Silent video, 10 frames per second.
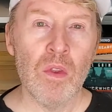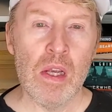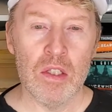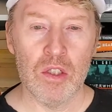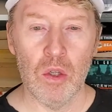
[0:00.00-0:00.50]

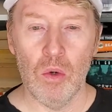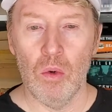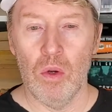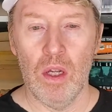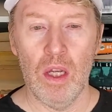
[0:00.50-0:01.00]
So
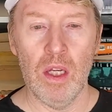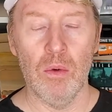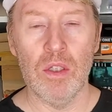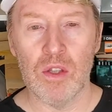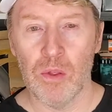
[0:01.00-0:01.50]

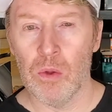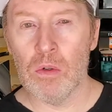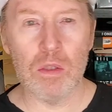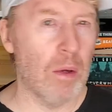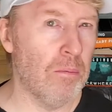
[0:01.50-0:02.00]
anyways,
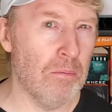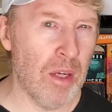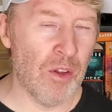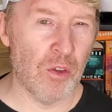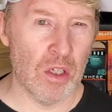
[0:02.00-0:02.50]
those are my
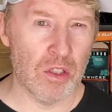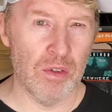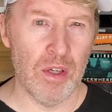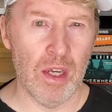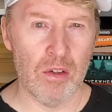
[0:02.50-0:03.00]
main thoughts on the
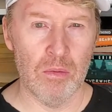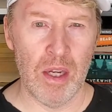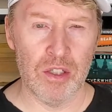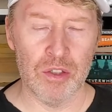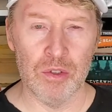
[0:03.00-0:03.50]

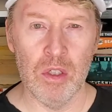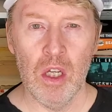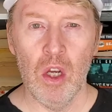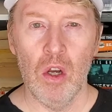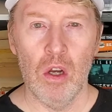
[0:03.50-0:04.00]
Necromancer.
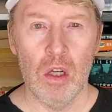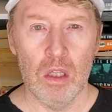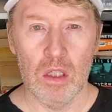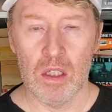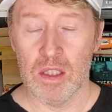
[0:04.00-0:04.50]

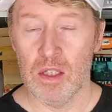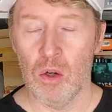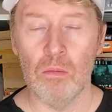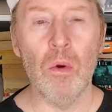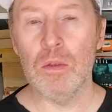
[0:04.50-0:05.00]
Like I
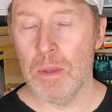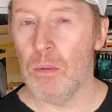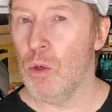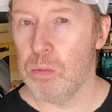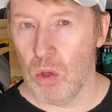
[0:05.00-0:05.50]
said, most people
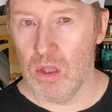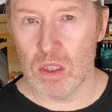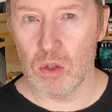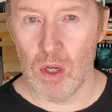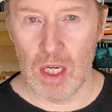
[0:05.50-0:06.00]
who play this
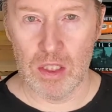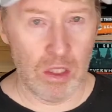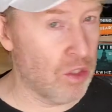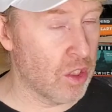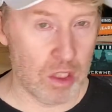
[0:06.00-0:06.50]
class are
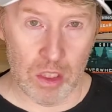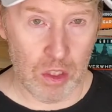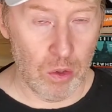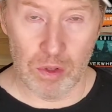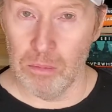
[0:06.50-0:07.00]
just going to
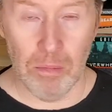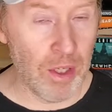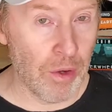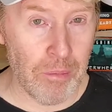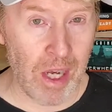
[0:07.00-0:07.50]
go with the
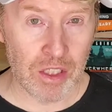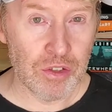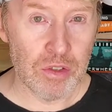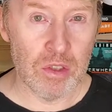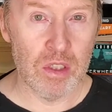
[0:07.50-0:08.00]
Minion
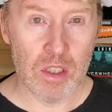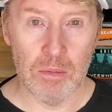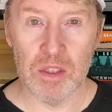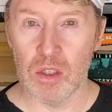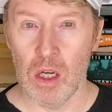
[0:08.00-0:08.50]
Mancer type
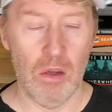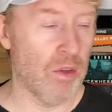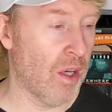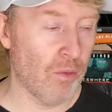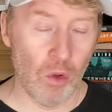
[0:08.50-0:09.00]
style. You're going
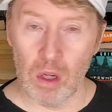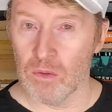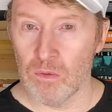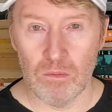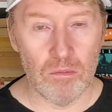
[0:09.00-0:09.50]
to have a lot of
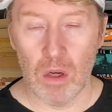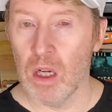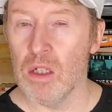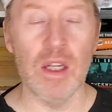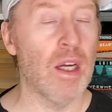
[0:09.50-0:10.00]

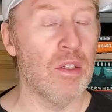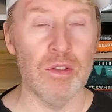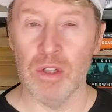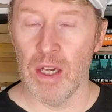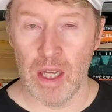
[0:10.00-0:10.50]
undead, you're
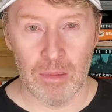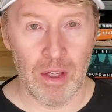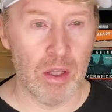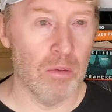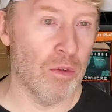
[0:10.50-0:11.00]
going to
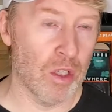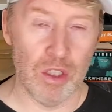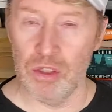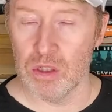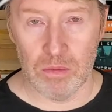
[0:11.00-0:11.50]
animate them, you're going to
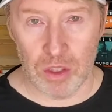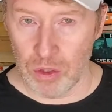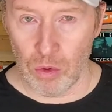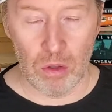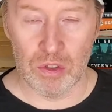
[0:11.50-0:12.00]
use them to do
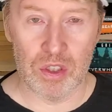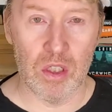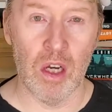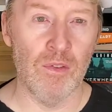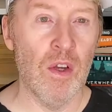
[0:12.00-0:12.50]
all your
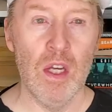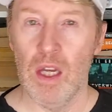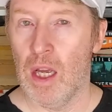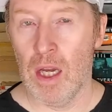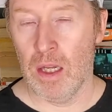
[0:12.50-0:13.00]
stuff,
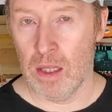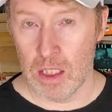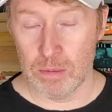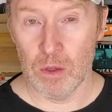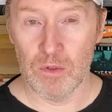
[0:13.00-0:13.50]
and that's
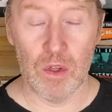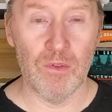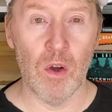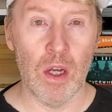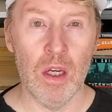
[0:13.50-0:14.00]
perfectly
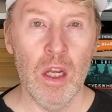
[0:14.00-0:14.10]
fine.